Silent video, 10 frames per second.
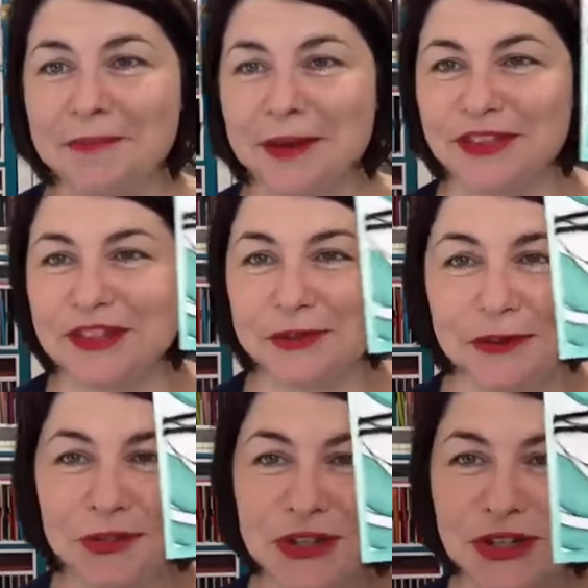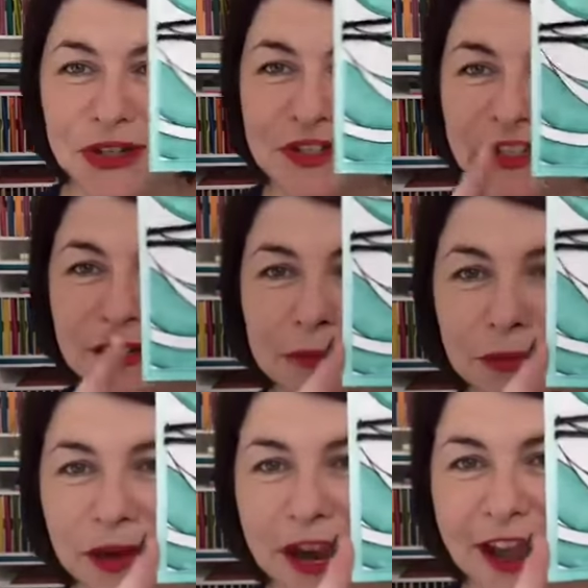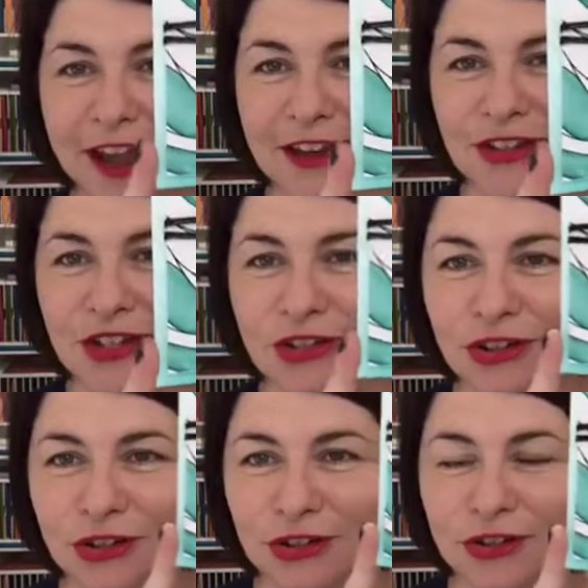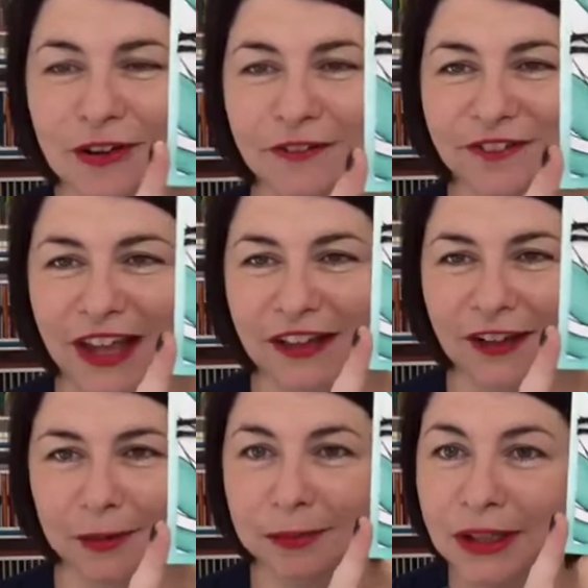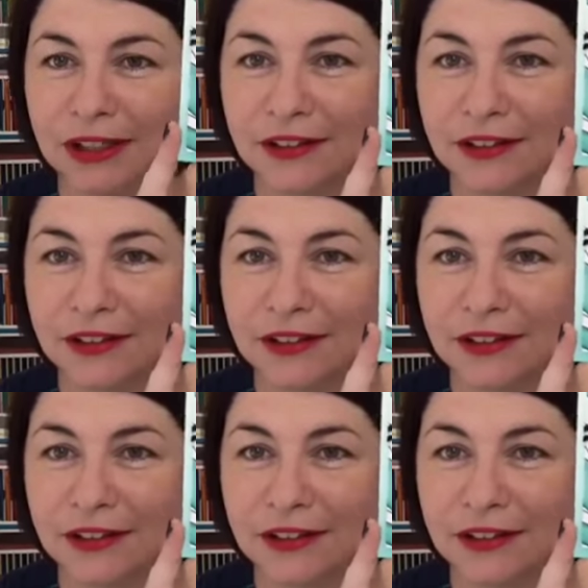But this one was using the brand new vellum